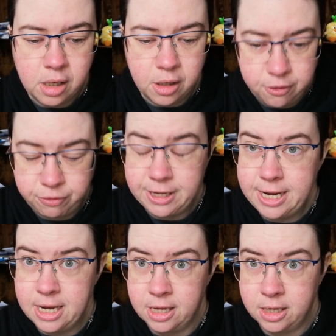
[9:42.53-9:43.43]

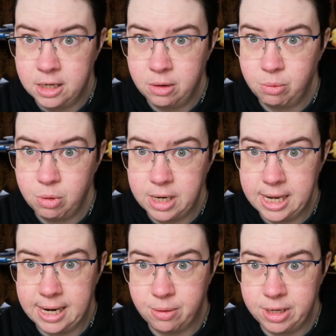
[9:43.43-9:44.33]
Hopefully we'll get
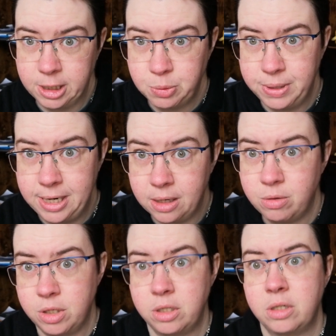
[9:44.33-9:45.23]
it out next week.
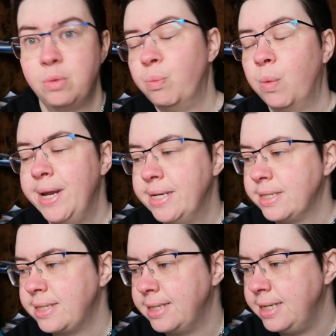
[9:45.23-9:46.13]
Just wait
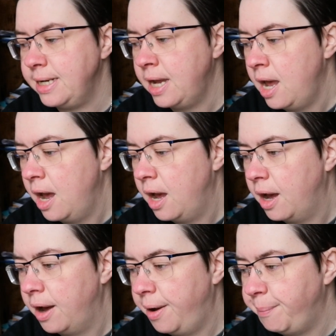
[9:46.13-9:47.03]
and see.
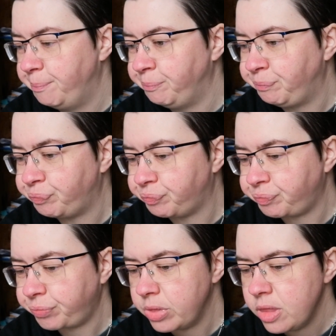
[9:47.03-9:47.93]

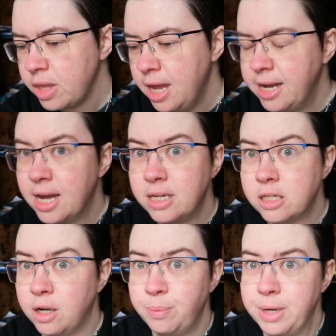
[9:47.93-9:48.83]
Yeah,
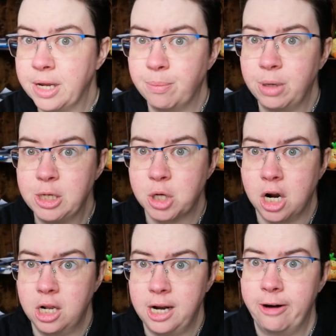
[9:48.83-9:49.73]
it's going to be complete
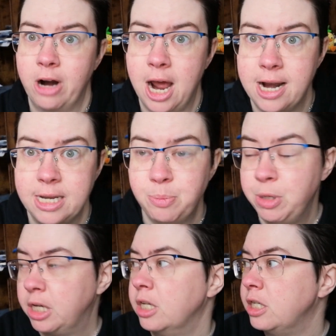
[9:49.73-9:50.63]
trial and error, and it's
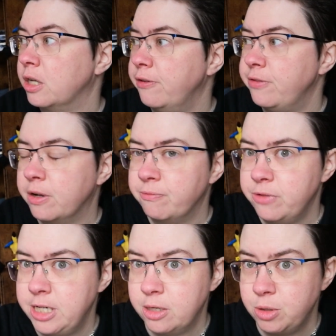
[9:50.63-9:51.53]
because I've done
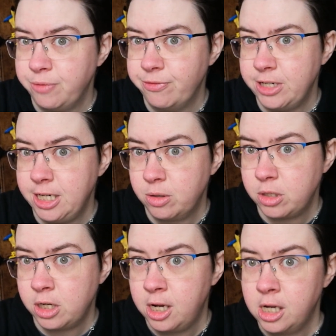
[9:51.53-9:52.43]
videos in
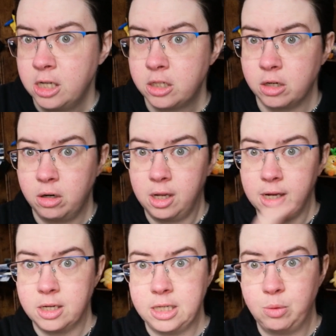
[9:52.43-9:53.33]
videos. So
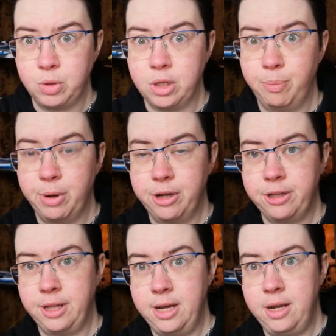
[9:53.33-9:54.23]
like I did with the
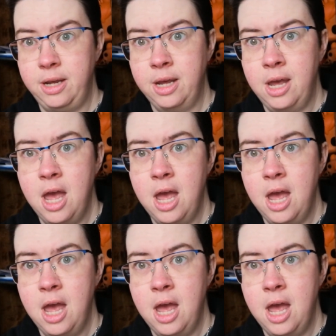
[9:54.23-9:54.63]
birthday